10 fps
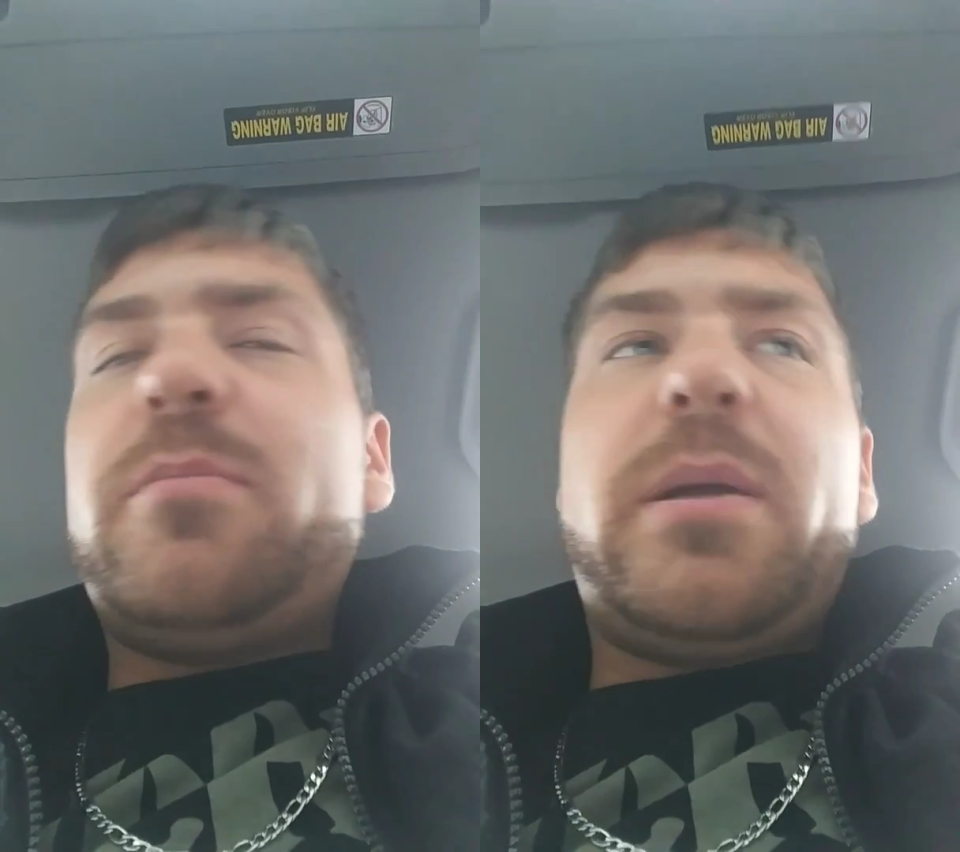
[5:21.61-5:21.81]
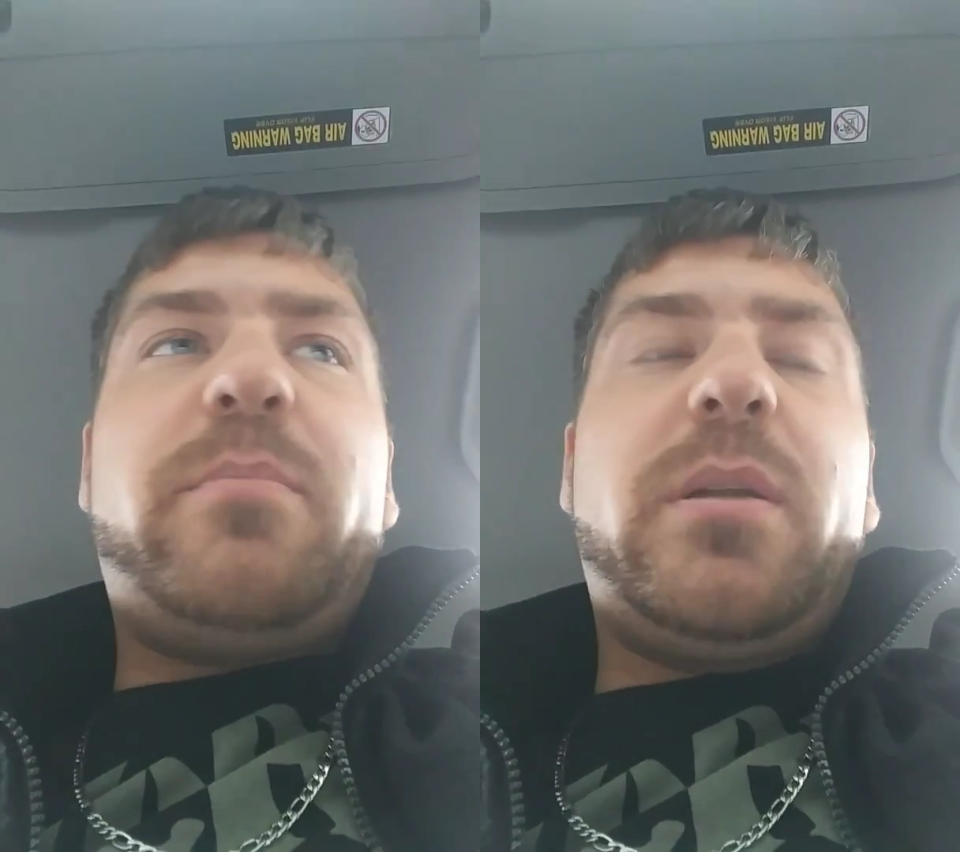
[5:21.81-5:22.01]

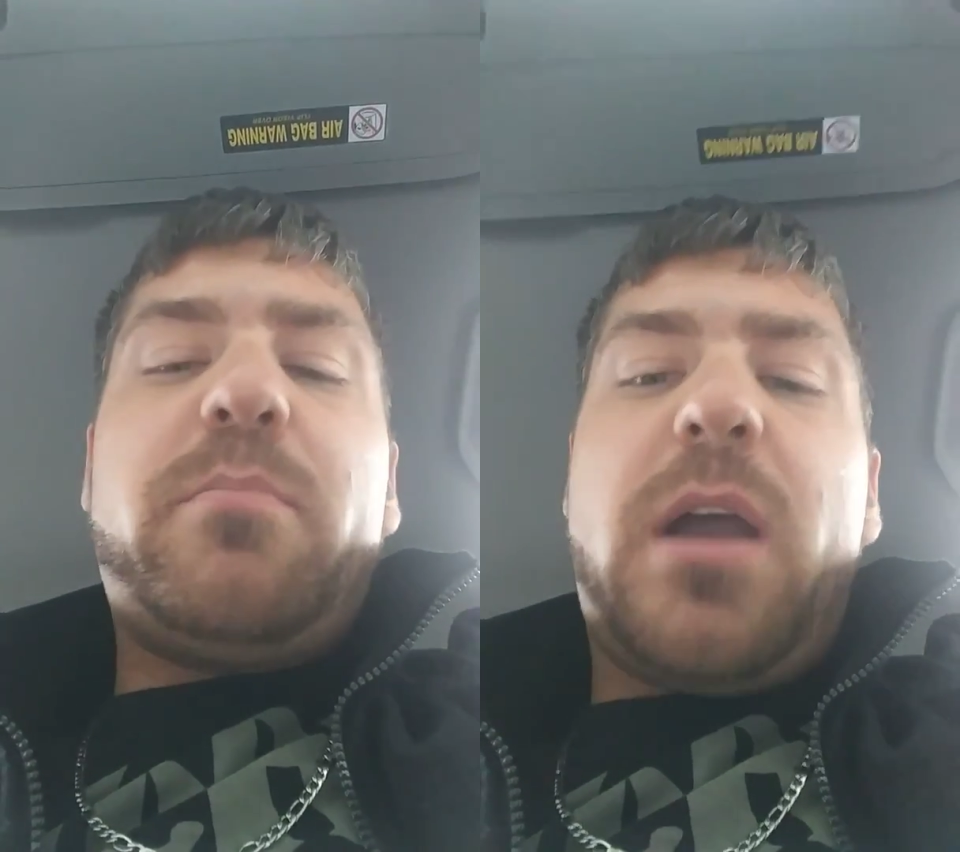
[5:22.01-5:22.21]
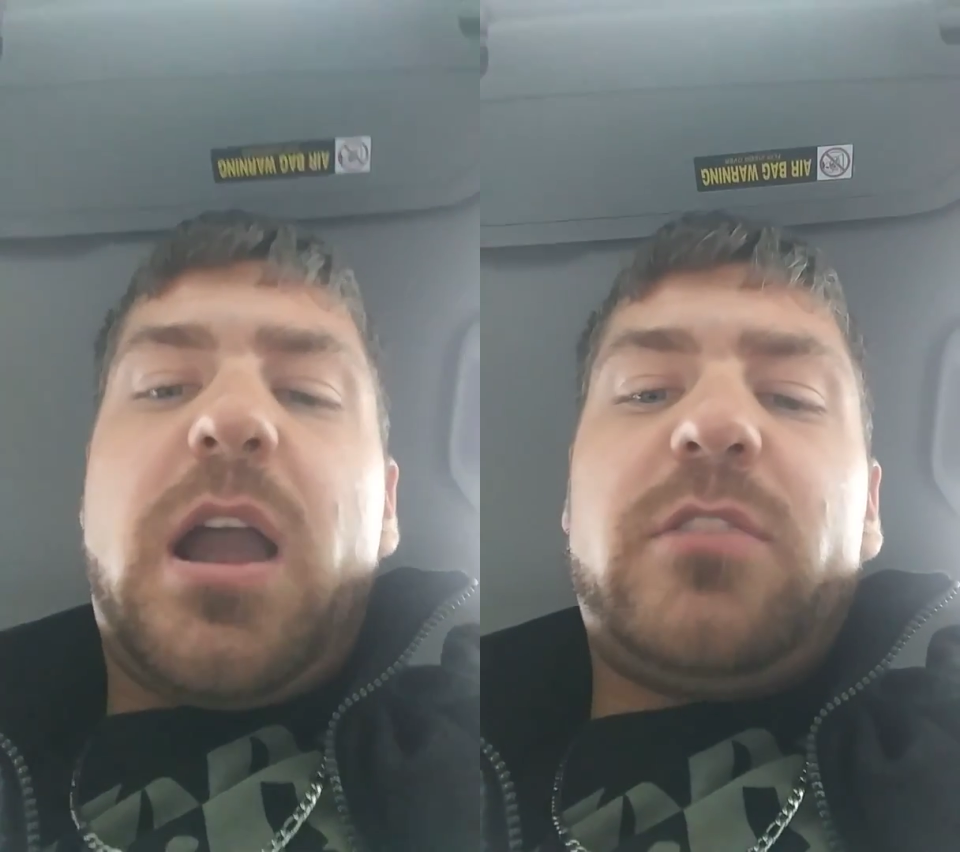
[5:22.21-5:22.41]
my
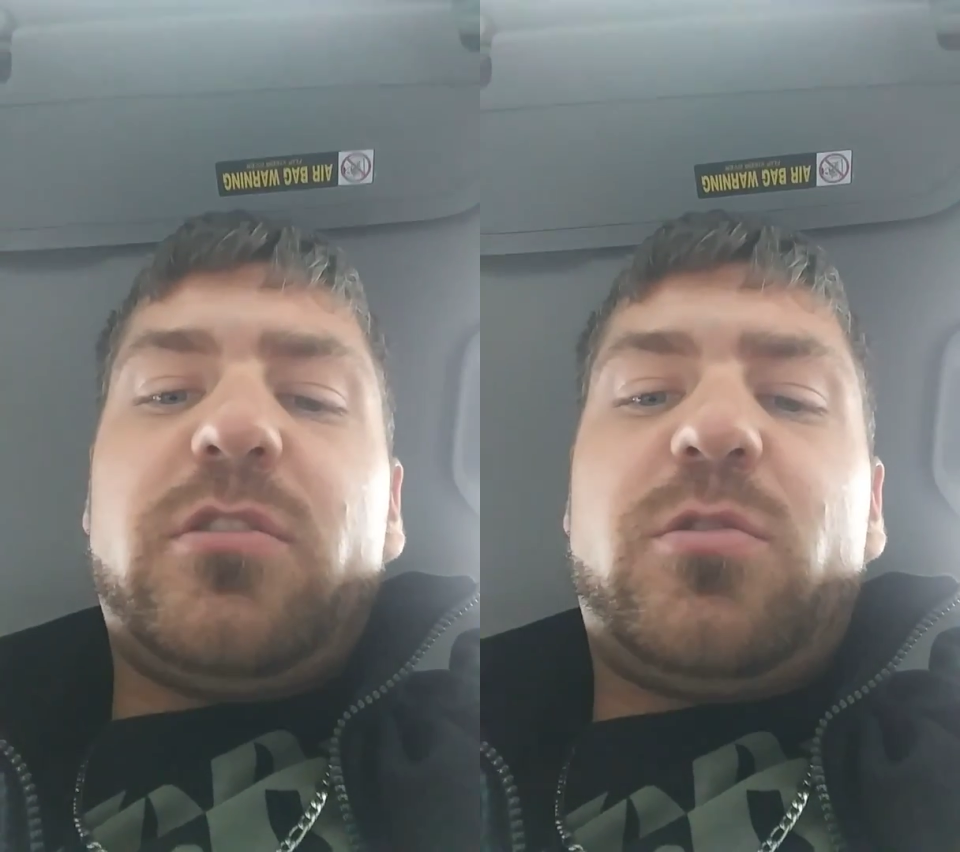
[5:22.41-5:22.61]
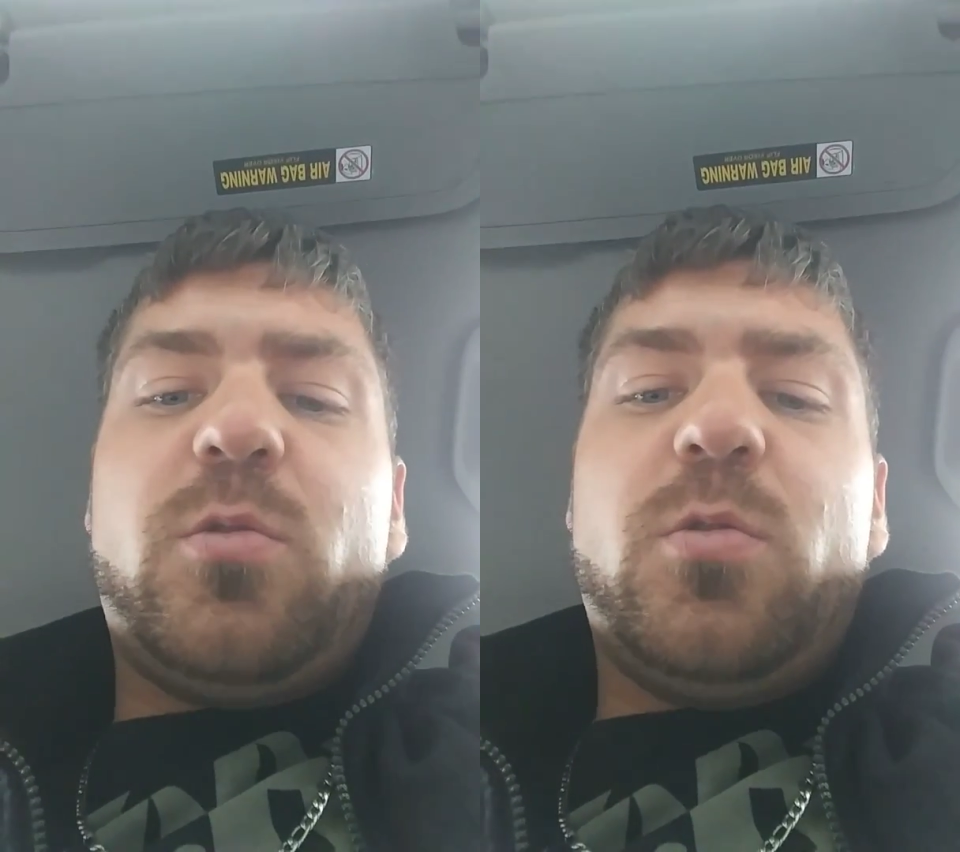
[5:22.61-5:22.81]
big box
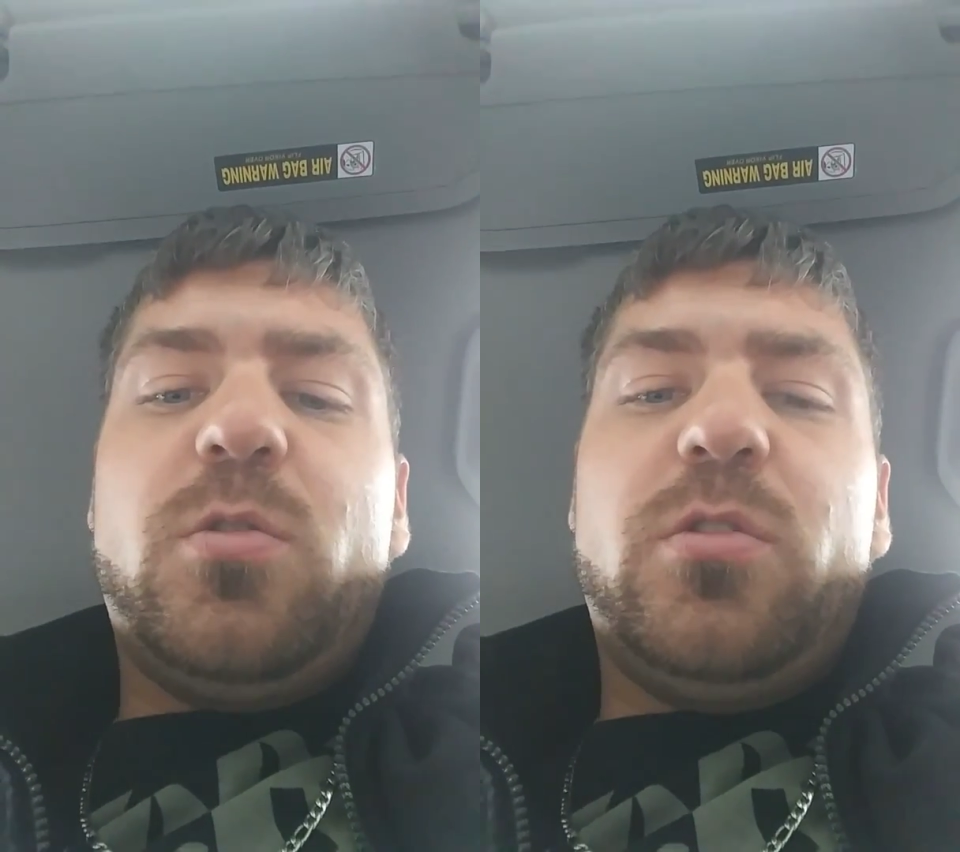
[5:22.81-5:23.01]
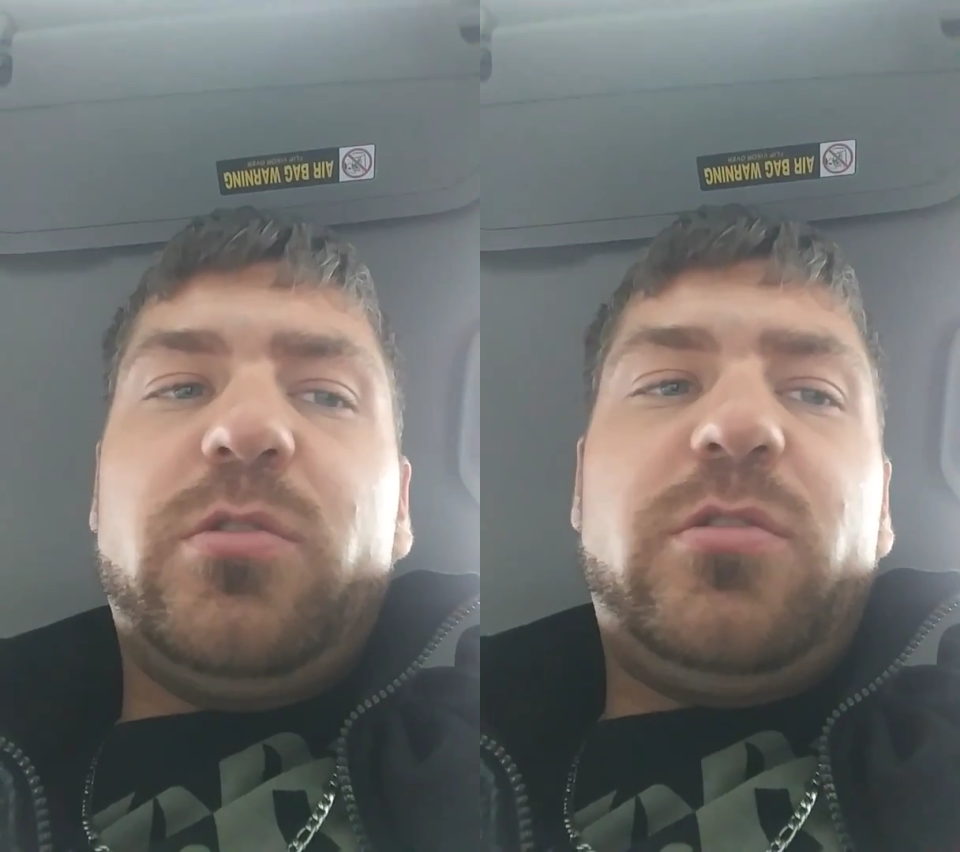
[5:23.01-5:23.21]
of
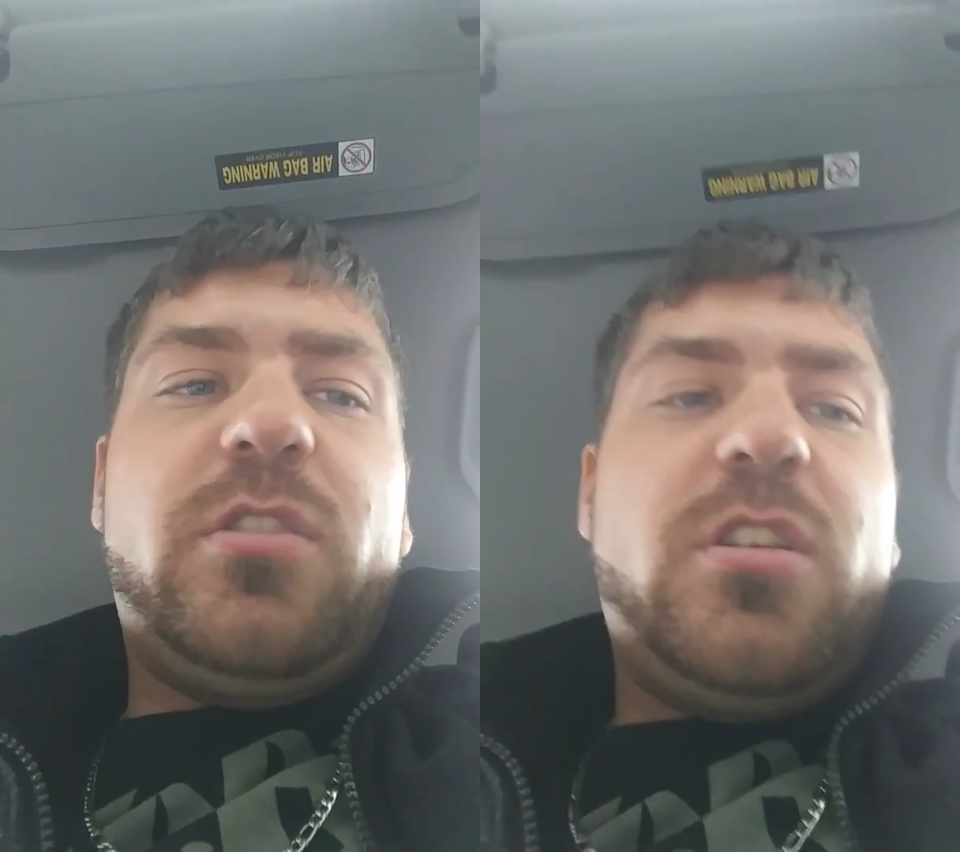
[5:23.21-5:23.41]
tools,